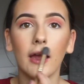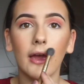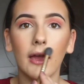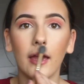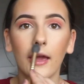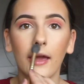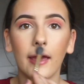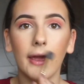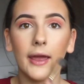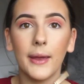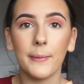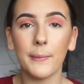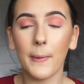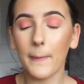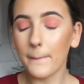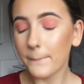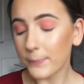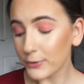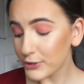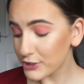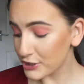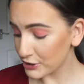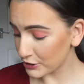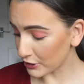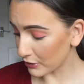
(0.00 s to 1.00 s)

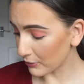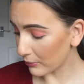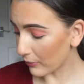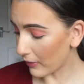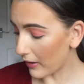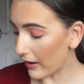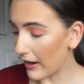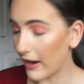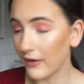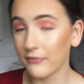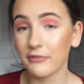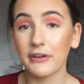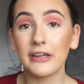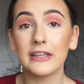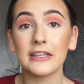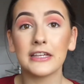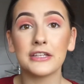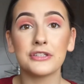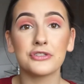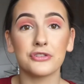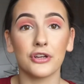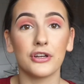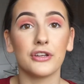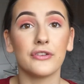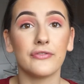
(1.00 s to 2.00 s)
But you know what, I really
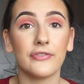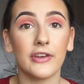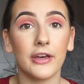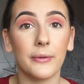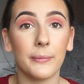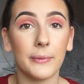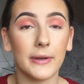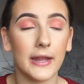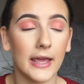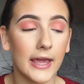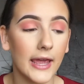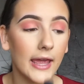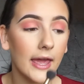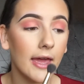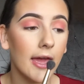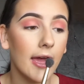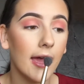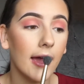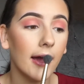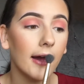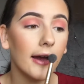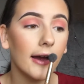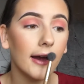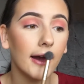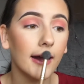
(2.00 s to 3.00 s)
enjoyed filming it
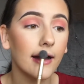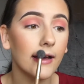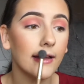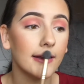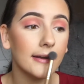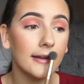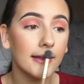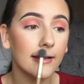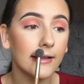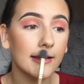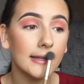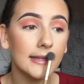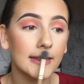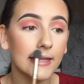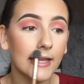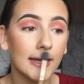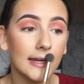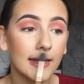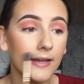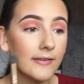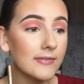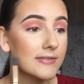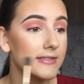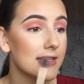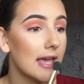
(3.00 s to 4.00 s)
and
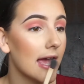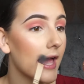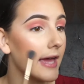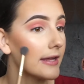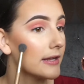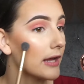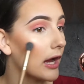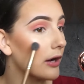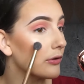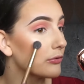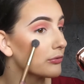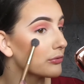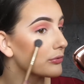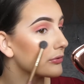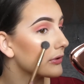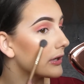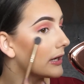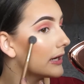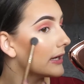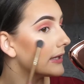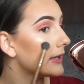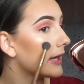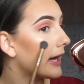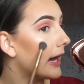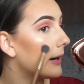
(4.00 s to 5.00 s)
like I've said,
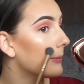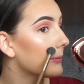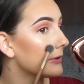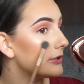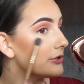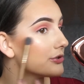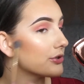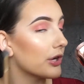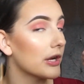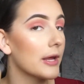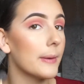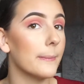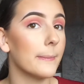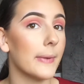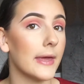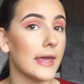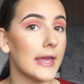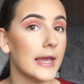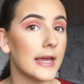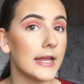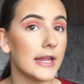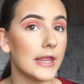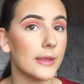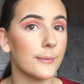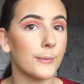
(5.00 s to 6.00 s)
I'm enjoying
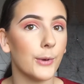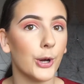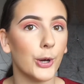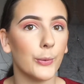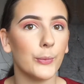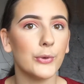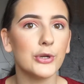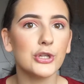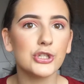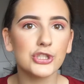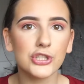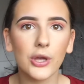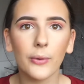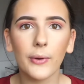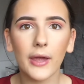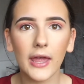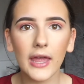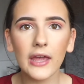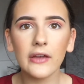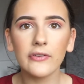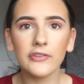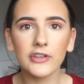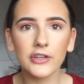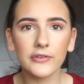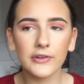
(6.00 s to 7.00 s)
baking at the moment. So
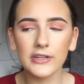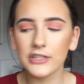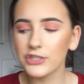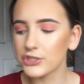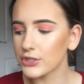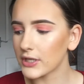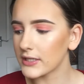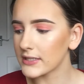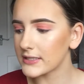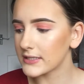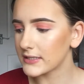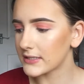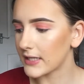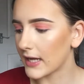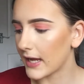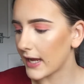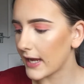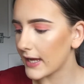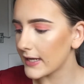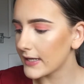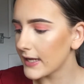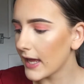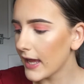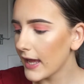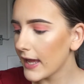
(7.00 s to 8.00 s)
if you're
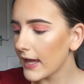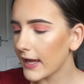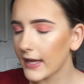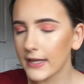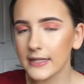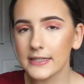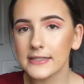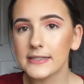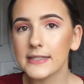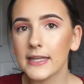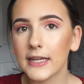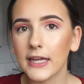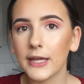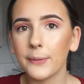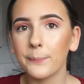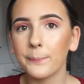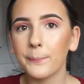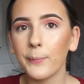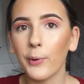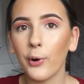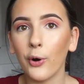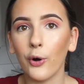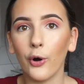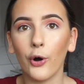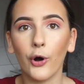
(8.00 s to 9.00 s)
interested in seeing
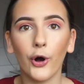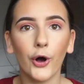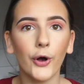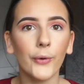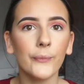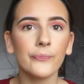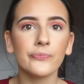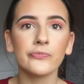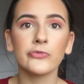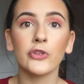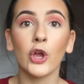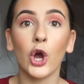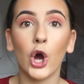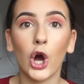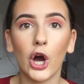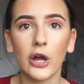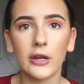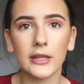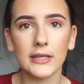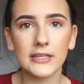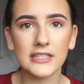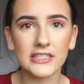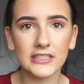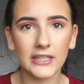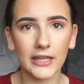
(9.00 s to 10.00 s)
more,
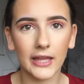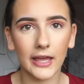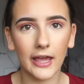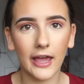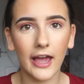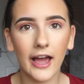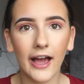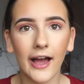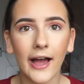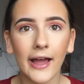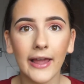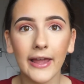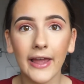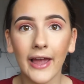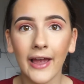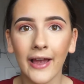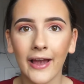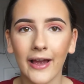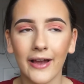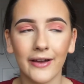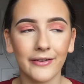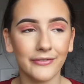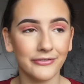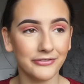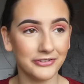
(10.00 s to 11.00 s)
honestly, I
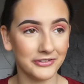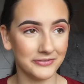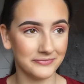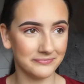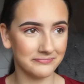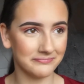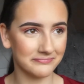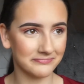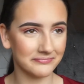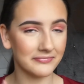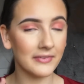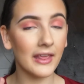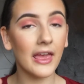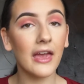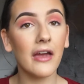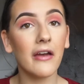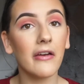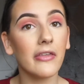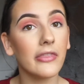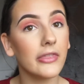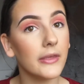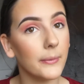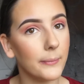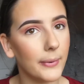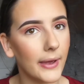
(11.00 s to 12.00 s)
have
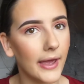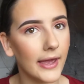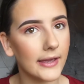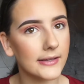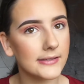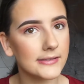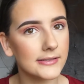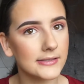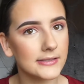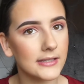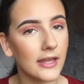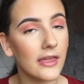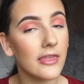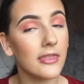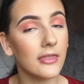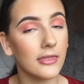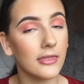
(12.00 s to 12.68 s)
the best